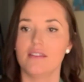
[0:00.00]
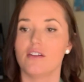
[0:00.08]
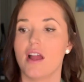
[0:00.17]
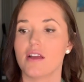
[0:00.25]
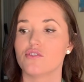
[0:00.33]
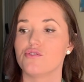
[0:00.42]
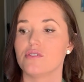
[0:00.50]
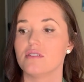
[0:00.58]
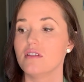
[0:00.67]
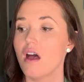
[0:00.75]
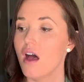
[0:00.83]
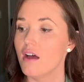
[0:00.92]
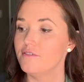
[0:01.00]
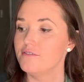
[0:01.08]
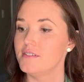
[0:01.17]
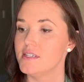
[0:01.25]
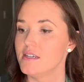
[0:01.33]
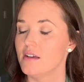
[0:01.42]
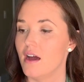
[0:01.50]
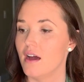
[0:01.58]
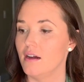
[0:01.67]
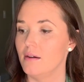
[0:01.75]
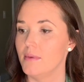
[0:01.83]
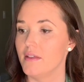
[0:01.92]
they're extra soft,
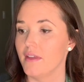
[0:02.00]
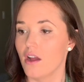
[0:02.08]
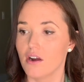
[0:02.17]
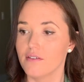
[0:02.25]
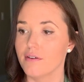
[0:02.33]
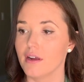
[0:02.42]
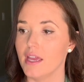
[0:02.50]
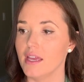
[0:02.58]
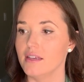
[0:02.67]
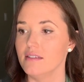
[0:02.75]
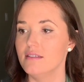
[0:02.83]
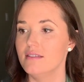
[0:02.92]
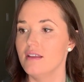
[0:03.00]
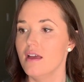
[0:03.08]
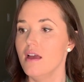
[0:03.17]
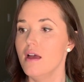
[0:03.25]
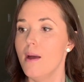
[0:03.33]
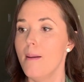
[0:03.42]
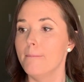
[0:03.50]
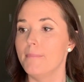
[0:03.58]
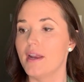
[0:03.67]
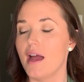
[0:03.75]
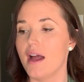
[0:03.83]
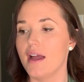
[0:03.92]
and they are for kids.
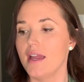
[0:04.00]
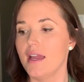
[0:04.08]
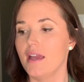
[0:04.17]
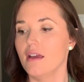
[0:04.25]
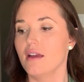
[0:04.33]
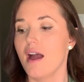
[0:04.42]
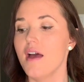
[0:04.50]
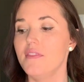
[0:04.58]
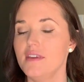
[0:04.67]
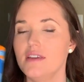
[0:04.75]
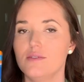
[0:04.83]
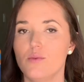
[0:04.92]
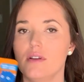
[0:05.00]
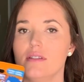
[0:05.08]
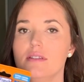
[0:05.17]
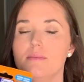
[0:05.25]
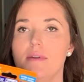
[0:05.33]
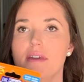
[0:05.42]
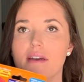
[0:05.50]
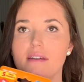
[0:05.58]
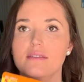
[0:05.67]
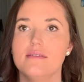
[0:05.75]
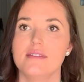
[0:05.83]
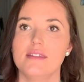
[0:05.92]
But I got these ones
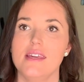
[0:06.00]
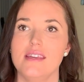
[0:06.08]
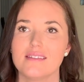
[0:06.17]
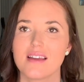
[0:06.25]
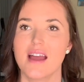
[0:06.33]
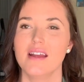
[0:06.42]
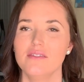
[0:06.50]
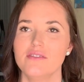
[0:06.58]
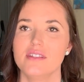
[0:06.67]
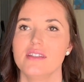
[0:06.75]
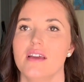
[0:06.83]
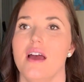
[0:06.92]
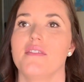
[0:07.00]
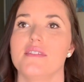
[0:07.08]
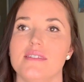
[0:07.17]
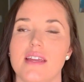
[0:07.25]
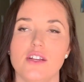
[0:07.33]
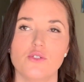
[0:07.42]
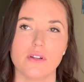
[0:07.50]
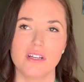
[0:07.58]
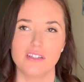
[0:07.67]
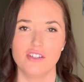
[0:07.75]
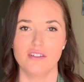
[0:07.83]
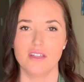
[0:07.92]
because he's kind of just at the stage where
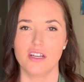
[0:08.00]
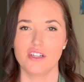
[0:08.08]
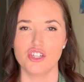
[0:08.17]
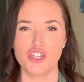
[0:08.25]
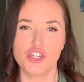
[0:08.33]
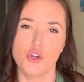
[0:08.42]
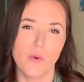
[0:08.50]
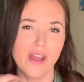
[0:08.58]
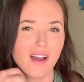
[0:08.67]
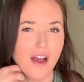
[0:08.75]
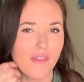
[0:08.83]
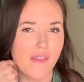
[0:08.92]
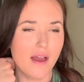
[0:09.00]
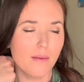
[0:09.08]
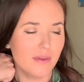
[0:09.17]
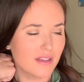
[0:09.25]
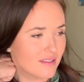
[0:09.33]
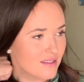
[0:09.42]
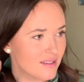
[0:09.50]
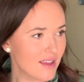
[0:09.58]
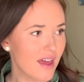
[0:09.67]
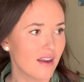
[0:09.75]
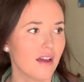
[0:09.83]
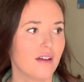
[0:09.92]
he's just like chewing on them
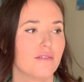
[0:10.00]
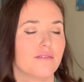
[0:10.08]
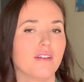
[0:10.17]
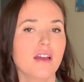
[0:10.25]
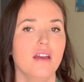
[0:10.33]
instead of,